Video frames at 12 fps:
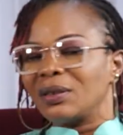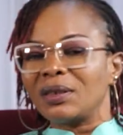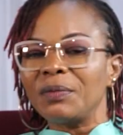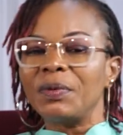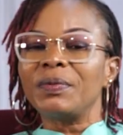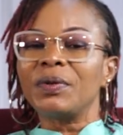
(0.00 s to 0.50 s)

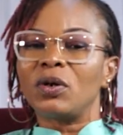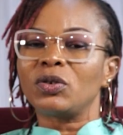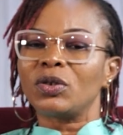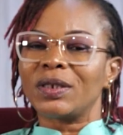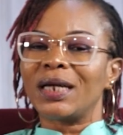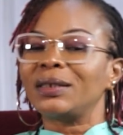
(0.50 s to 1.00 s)
Simply because
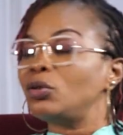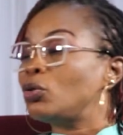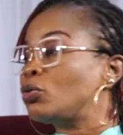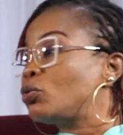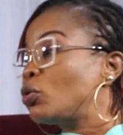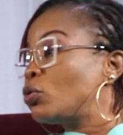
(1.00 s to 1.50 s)
society
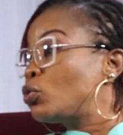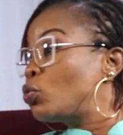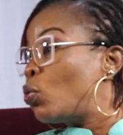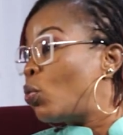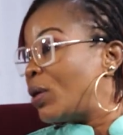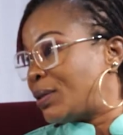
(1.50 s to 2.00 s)
does not
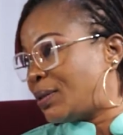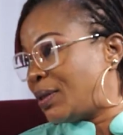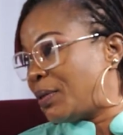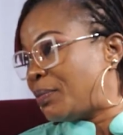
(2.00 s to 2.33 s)
want them.